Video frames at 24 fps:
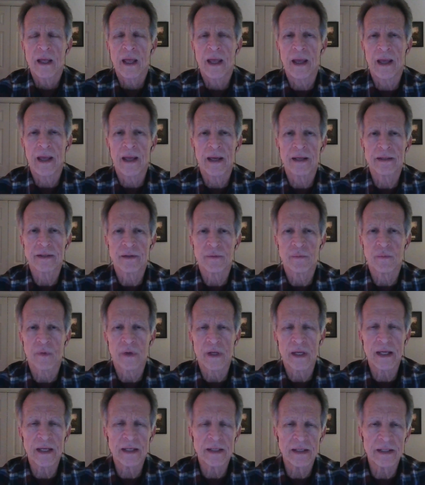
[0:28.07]
And
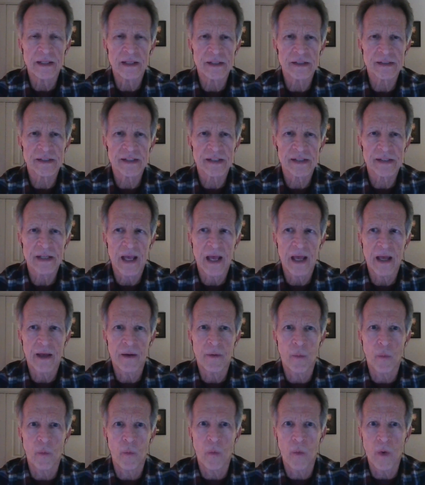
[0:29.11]
it is
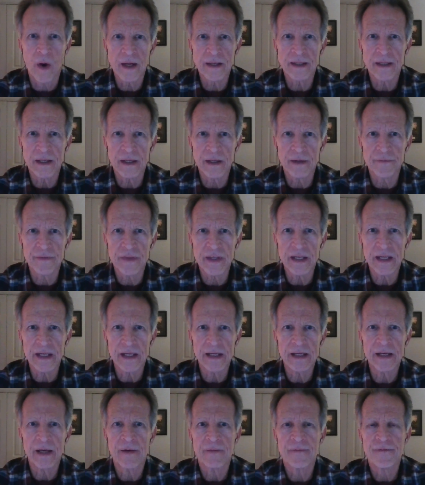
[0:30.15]
one of
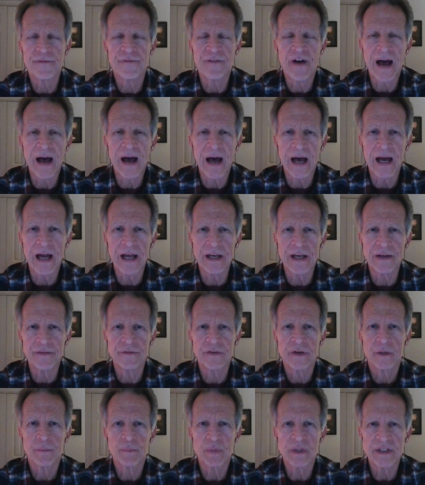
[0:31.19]
the
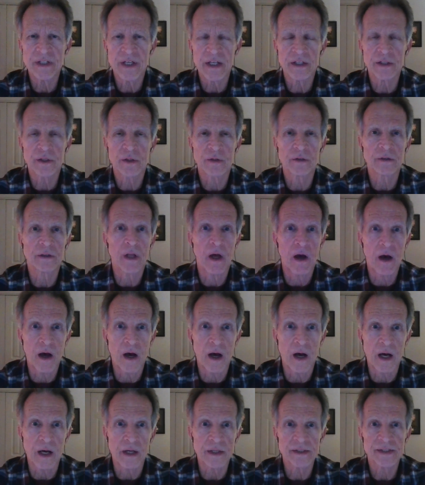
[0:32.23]
five particular
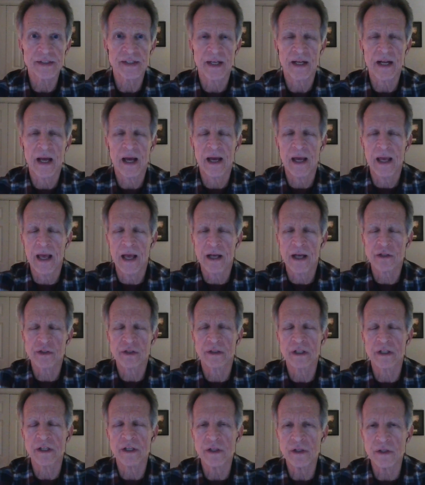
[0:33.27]
laws that I
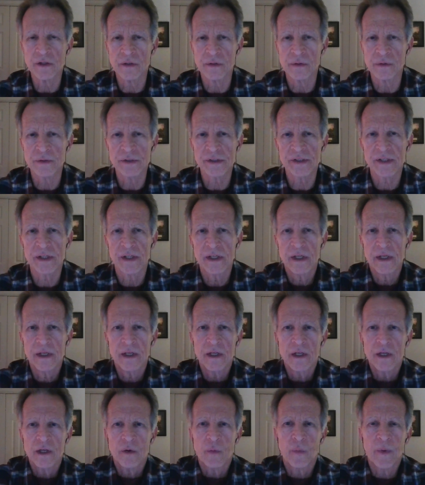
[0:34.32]
actually used
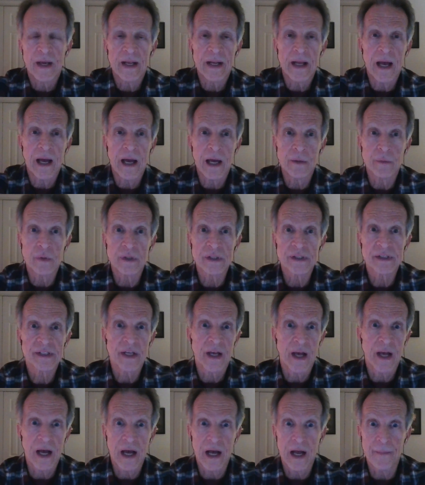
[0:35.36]
when I
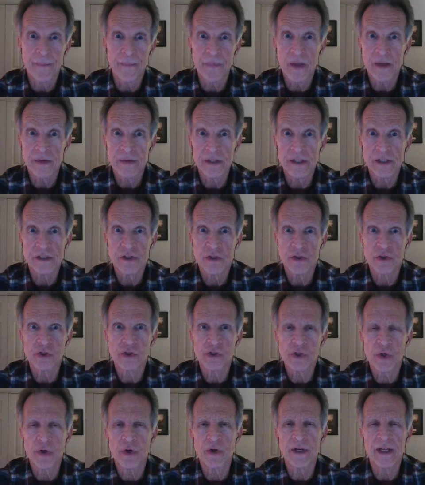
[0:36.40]
was on this
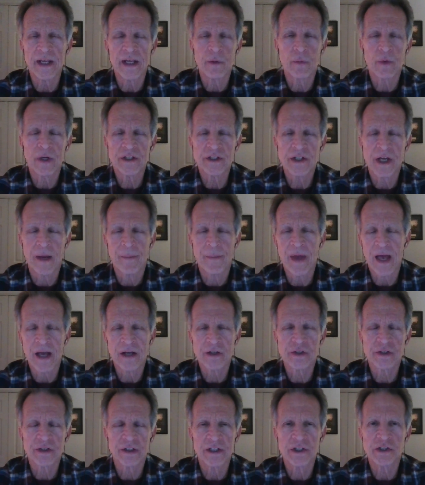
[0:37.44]
journey, which I'm
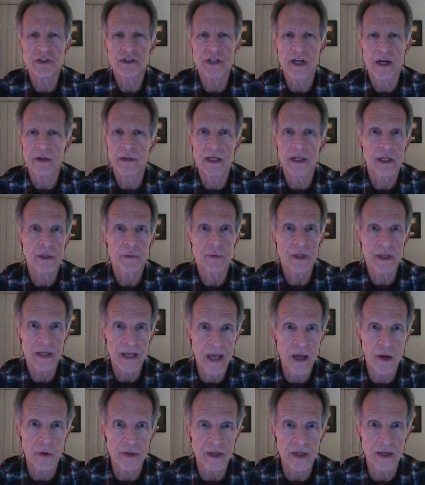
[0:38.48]
actually sharing a
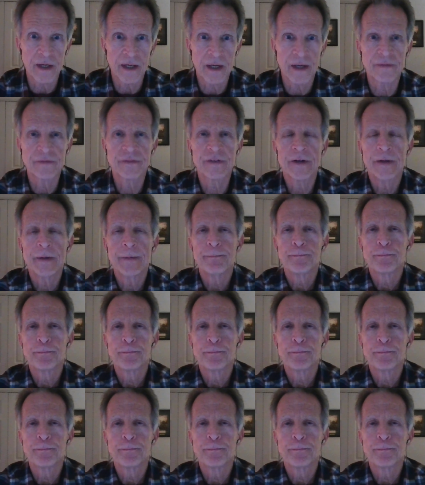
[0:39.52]
recount of,